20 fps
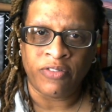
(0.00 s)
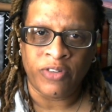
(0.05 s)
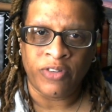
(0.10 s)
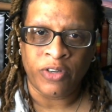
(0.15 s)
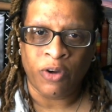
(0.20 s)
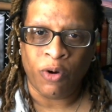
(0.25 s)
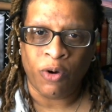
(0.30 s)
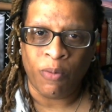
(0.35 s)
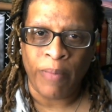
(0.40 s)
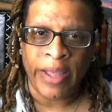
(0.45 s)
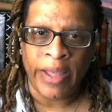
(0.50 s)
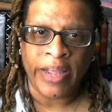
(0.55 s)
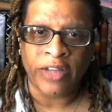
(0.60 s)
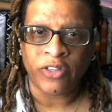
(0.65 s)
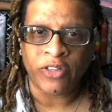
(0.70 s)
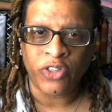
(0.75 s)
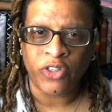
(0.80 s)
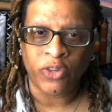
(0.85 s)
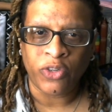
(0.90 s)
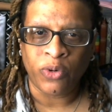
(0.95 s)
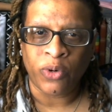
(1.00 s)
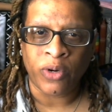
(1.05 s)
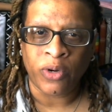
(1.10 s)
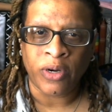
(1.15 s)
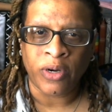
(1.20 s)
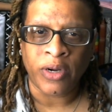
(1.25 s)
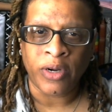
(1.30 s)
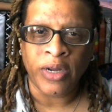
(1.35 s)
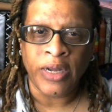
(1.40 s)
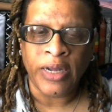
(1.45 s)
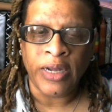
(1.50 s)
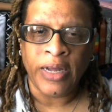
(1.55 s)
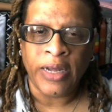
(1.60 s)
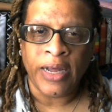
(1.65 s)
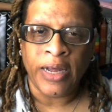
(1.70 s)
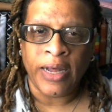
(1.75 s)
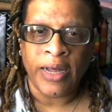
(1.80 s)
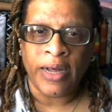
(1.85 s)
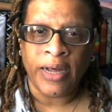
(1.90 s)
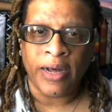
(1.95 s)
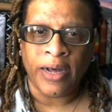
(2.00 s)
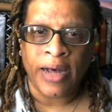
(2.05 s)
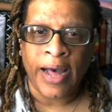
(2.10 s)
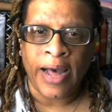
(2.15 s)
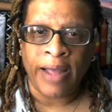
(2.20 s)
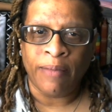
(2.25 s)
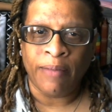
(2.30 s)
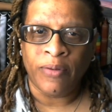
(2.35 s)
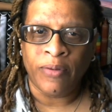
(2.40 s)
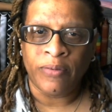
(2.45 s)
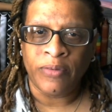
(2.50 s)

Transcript: making sure I,